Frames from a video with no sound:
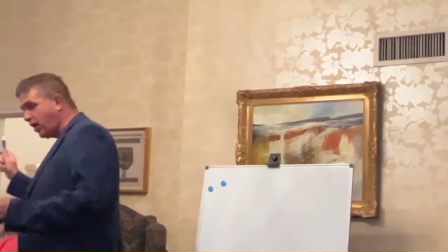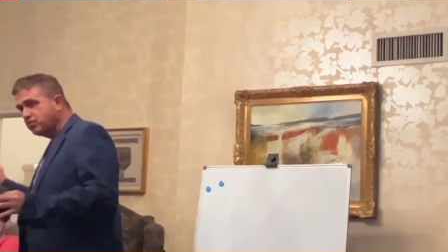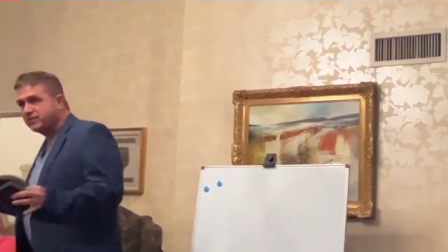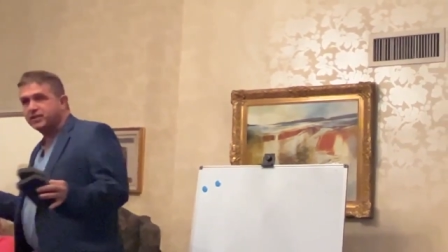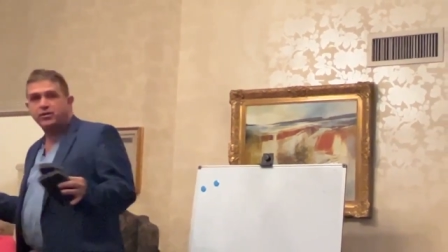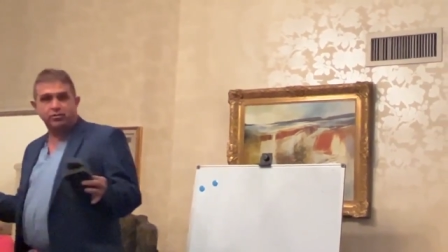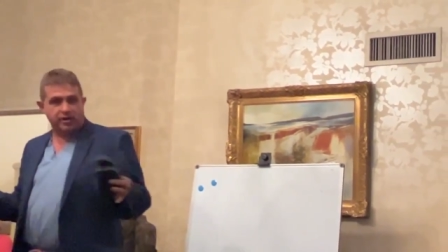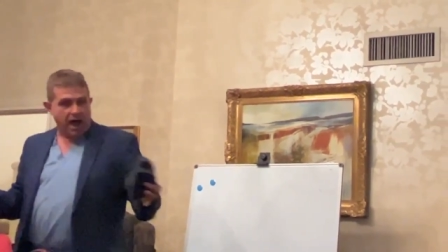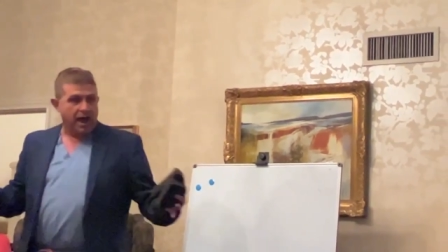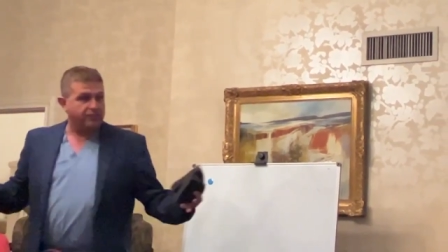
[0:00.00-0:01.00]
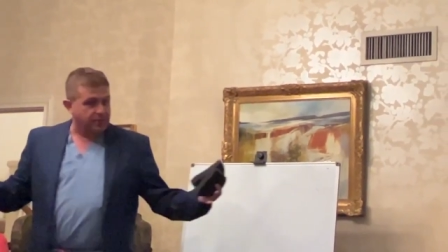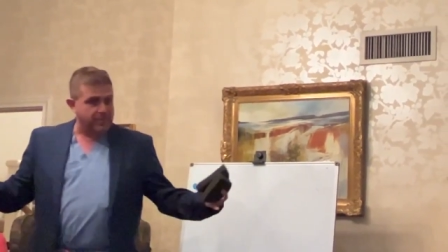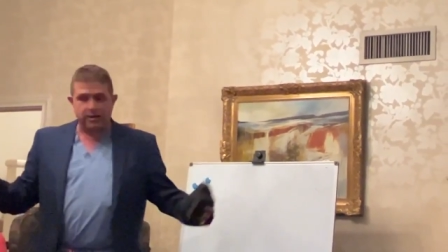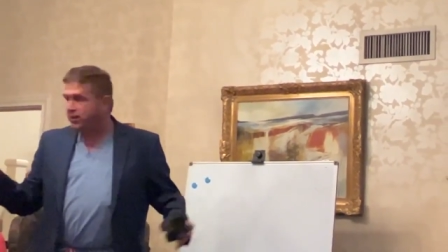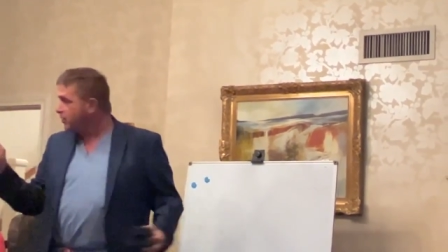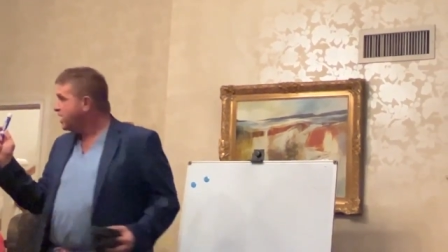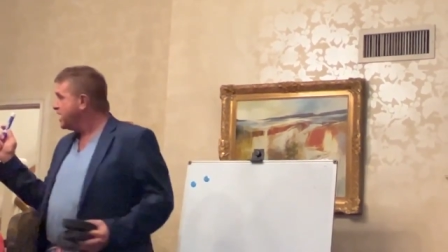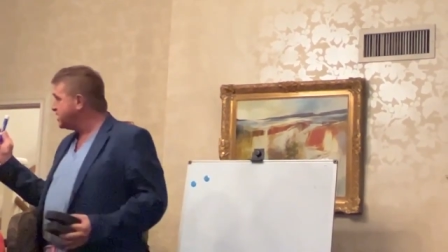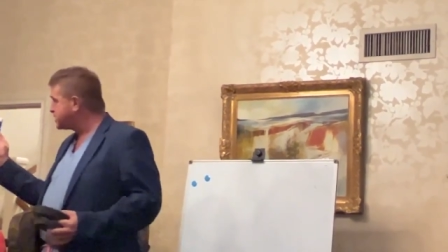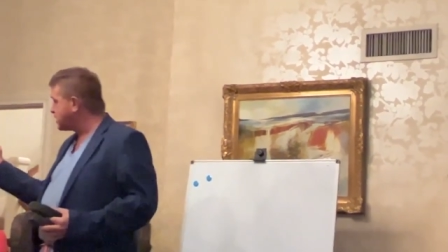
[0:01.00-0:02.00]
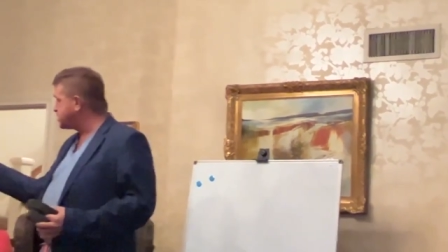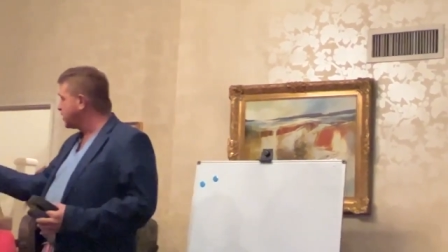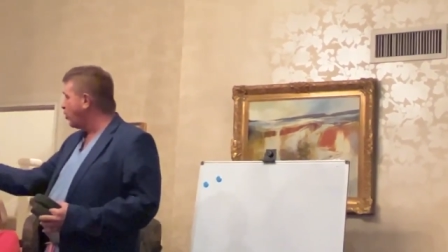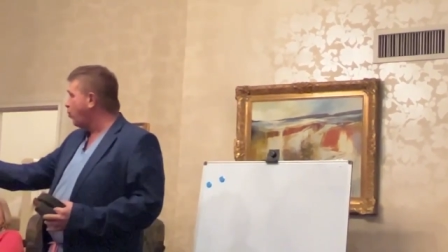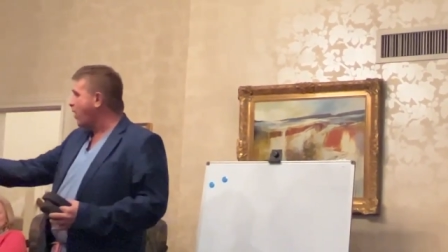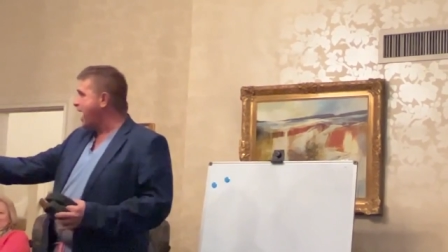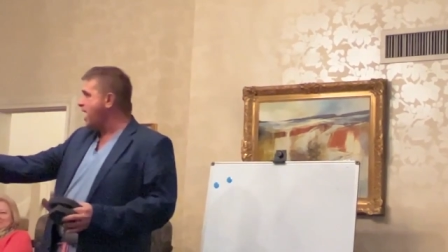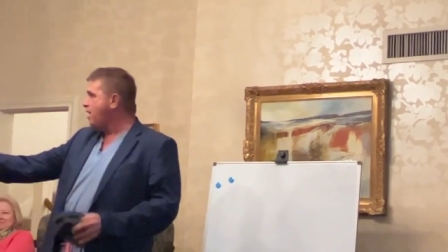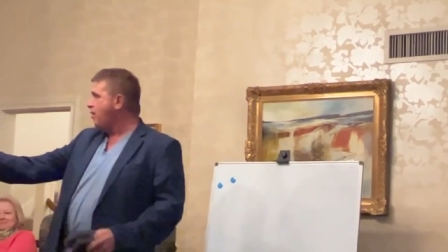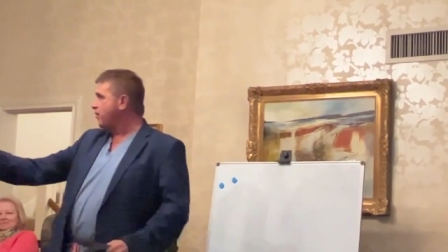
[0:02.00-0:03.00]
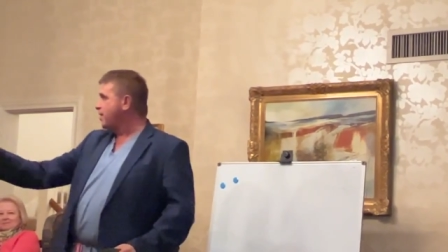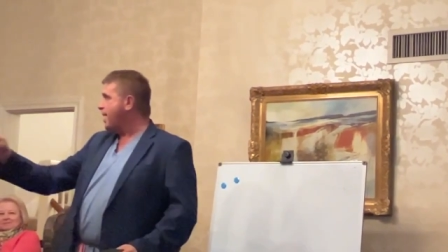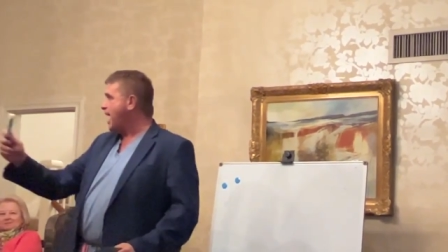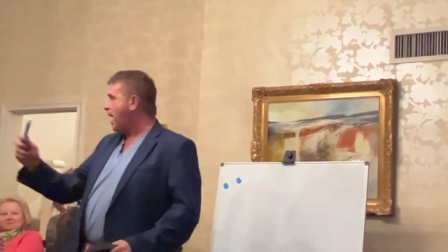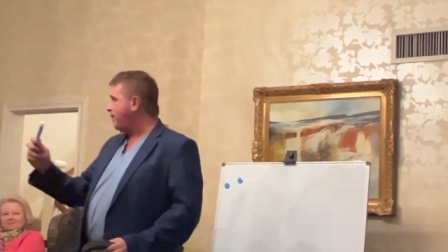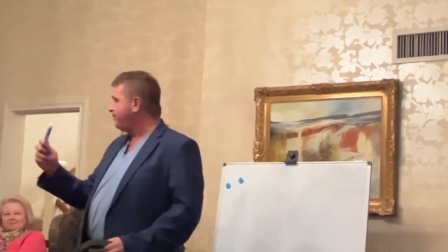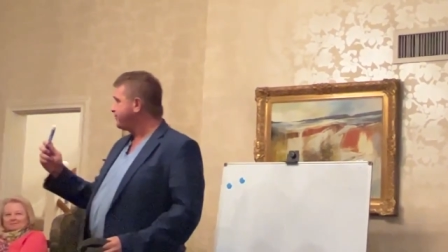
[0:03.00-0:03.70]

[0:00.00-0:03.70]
those of you who are not from here, you know, it's, it's a little roundabout.